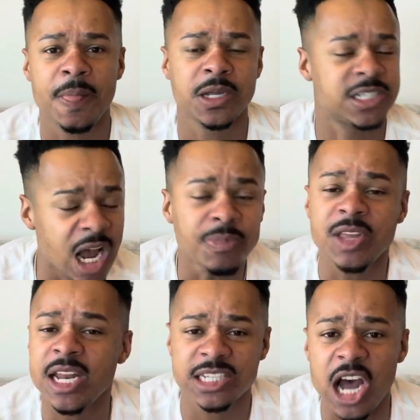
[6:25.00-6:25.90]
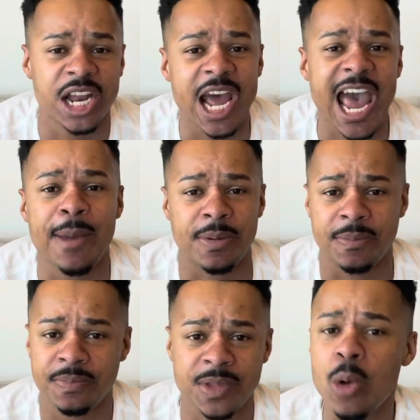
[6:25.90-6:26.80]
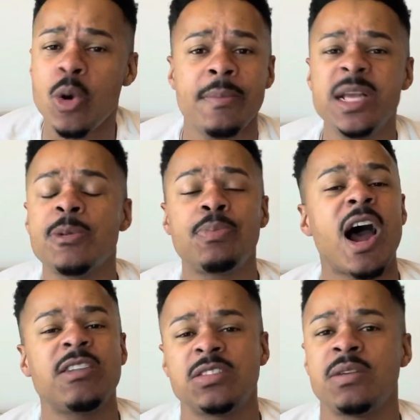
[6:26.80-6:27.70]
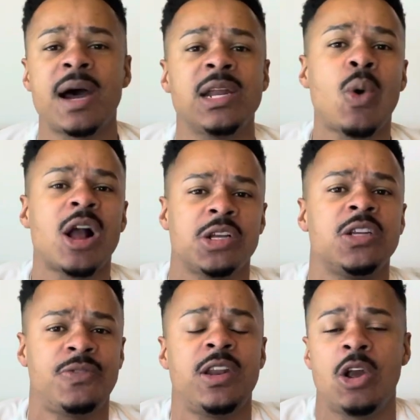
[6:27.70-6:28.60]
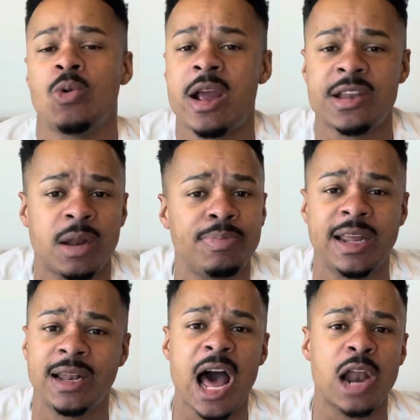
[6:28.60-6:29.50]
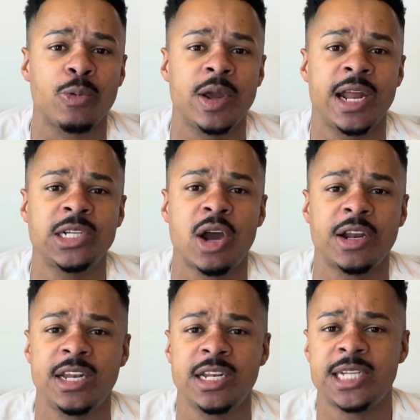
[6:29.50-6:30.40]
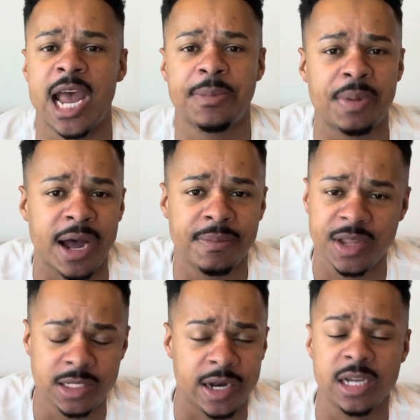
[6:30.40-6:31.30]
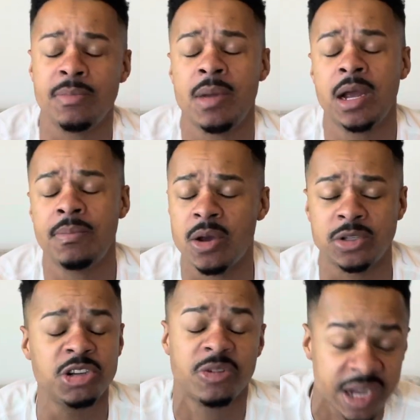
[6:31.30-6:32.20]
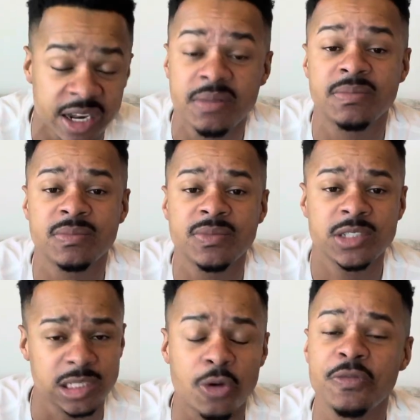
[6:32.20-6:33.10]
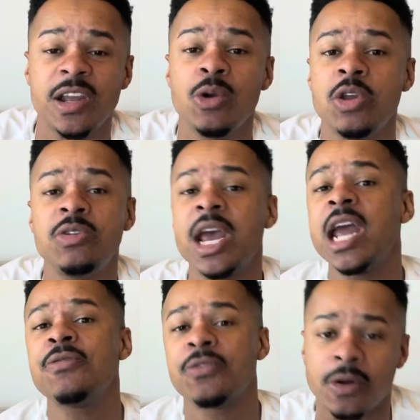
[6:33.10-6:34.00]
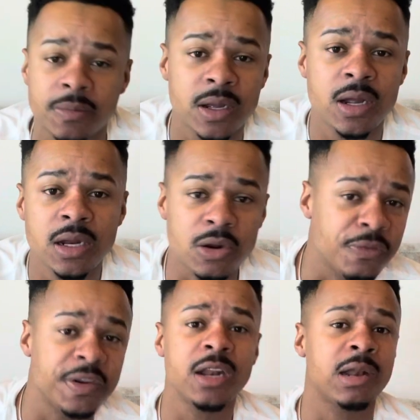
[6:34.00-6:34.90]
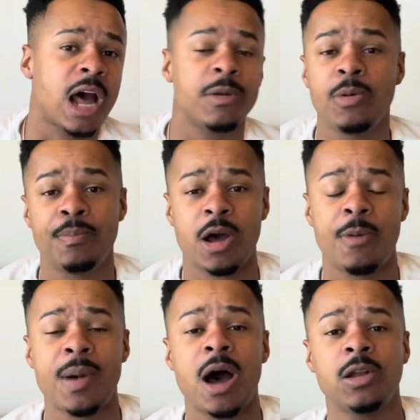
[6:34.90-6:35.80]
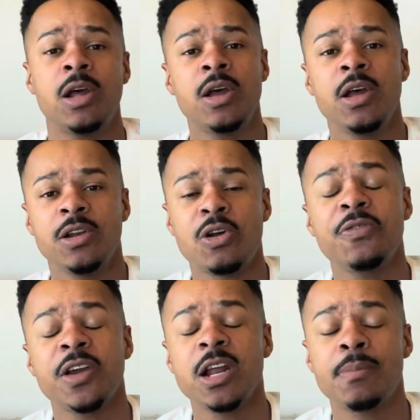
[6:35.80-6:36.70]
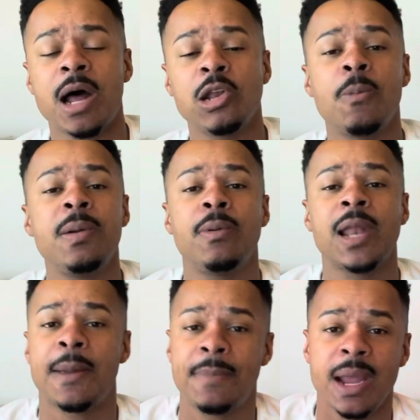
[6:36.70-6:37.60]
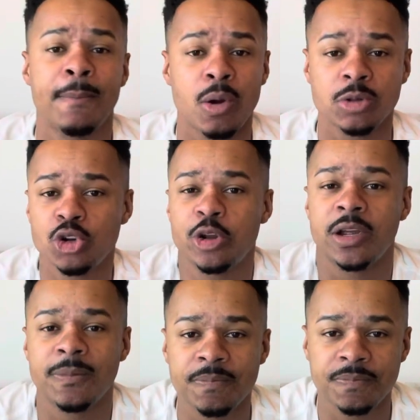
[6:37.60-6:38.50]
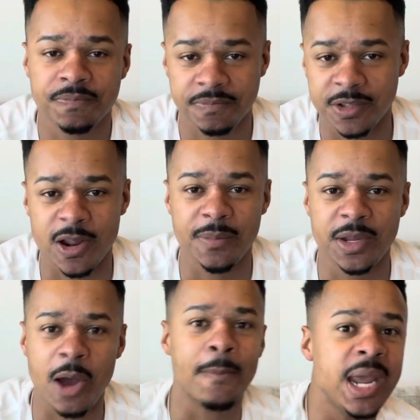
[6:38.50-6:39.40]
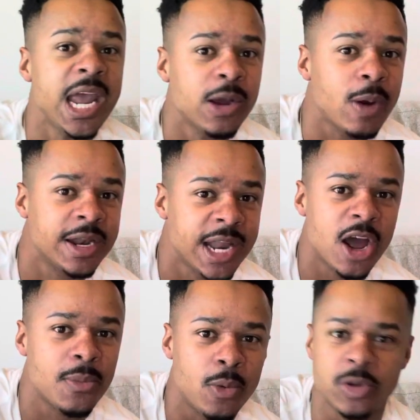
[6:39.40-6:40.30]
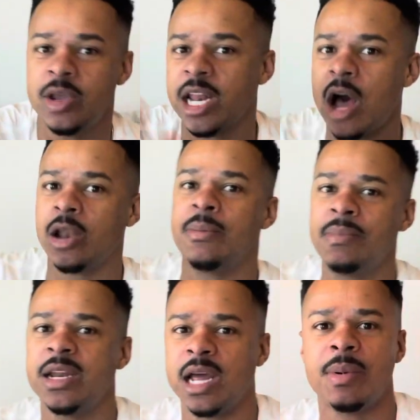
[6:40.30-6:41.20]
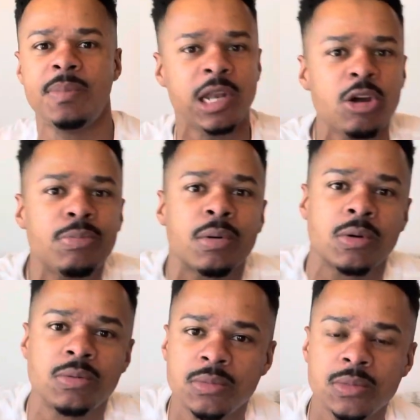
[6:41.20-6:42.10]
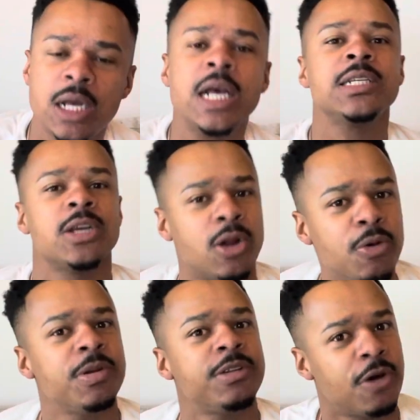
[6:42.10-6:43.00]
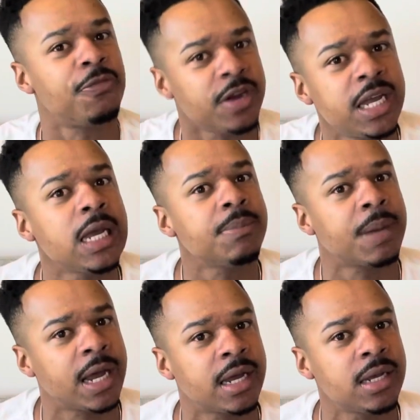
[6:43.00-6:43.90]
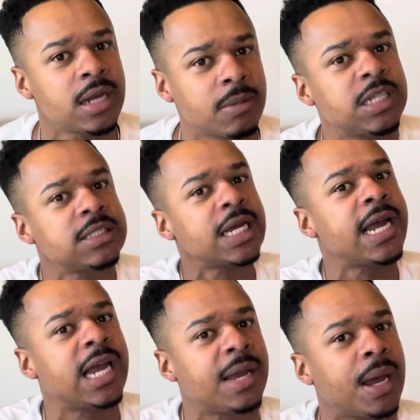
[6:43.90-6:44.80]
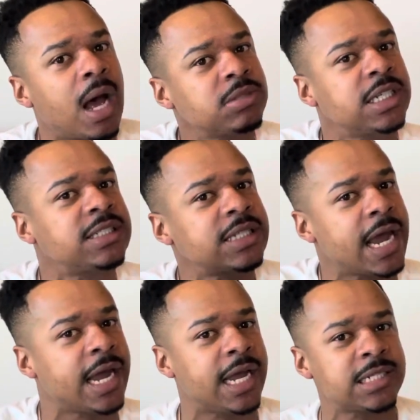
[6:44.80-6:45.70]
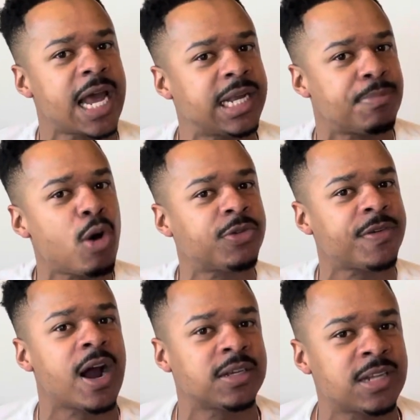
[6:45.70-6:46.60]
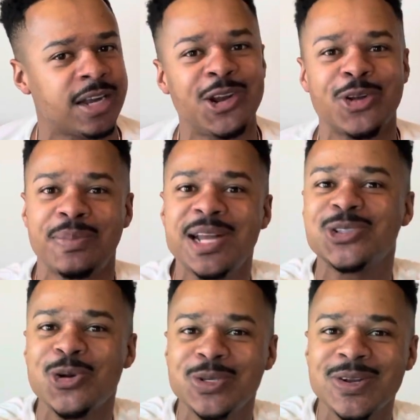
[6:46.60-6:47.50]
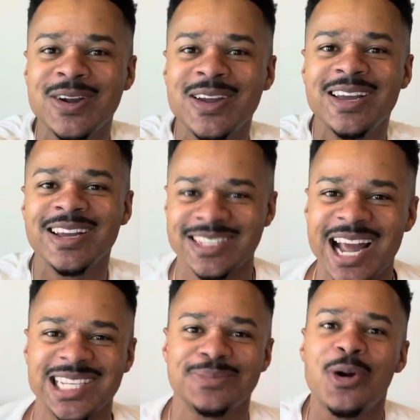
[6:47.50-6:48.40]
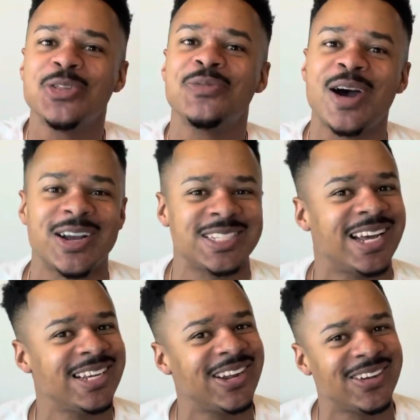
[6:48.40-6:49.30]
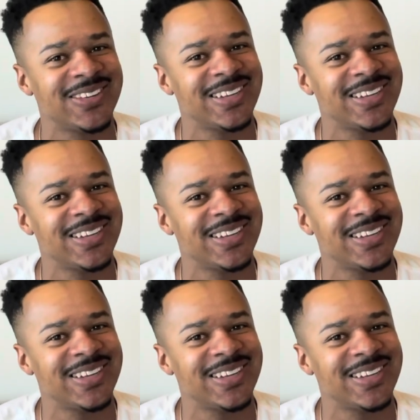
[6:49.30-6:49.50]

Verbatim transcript: Something is going to happen. I wouldn't be surprised if somebody watching this video right now to play the lottery and they're trying to hit the jackpot. They're trying to hit the mega millions. You're going to hit it. Just don't forget where you came from. Don't forget a lot about, don't forget about little people like Big Bro Trina. You know what I mean? I'm big right now, but when you get all that money, I'm going to be little bro. So don't be, don't forget, man. I'm just saying, man. I'm just saying. It's like it's both of ours. Now, you know, the beach cruiser, it's like it's both of ours now, you know.